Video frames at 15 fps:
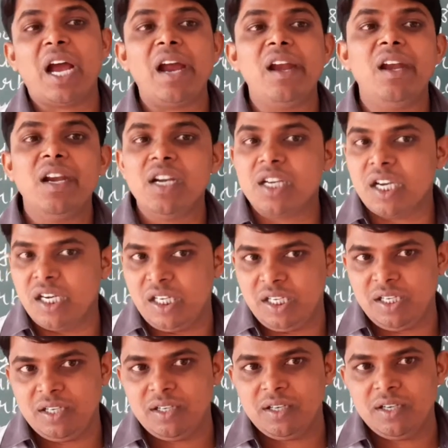
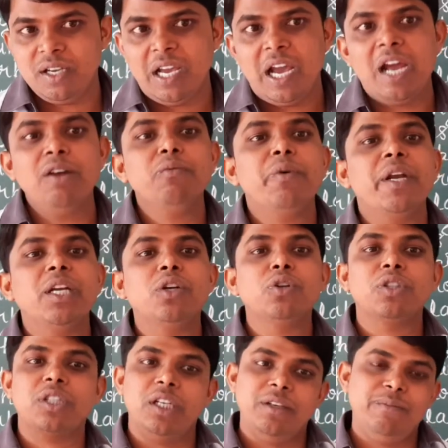silently and went
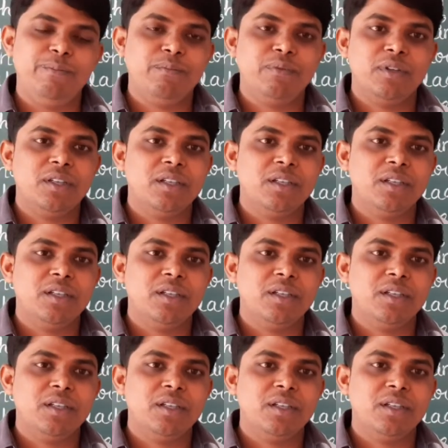to sleep.